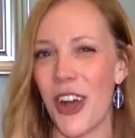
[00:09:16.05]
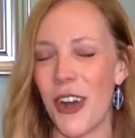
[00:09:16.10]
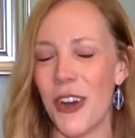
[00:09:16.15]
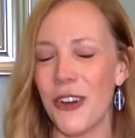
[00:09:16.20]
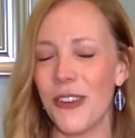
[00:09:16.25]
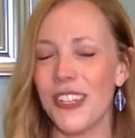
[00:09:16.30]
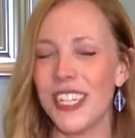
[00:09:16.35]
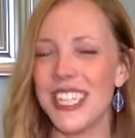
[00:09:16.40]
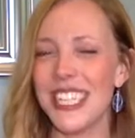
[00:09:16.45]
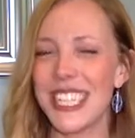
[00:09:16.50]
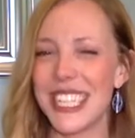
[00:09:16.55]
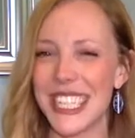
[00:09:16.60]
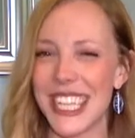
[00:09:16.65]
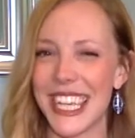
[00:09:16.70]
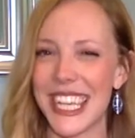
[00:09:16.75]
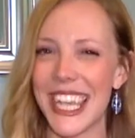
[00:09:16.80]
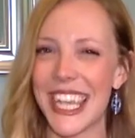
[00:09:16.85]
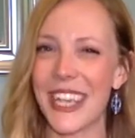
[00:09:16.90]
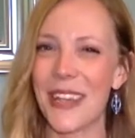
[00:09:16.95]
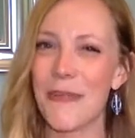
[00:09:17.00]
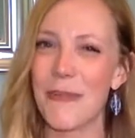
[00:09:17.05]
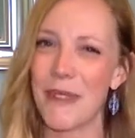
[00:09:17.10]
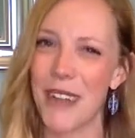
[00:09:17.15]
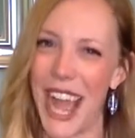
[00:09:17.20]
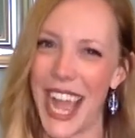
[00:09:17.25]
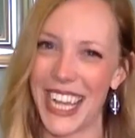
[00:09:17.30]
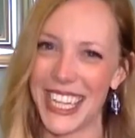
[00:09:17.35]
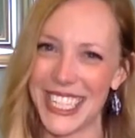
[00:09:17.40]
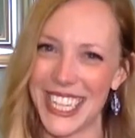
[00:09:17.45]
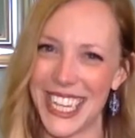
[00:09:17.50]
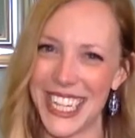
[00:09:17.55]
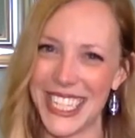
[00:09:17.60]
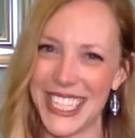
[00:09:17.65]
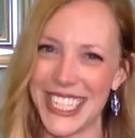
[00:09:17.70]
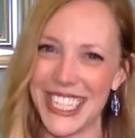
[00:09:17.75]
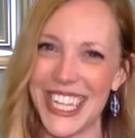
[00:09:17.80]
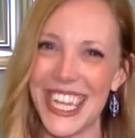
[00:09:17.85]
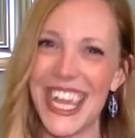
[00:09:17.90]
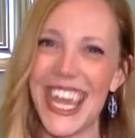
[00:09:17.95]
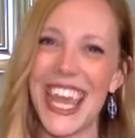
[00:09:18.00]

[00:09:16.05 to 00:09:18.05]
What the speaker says: own singing practice.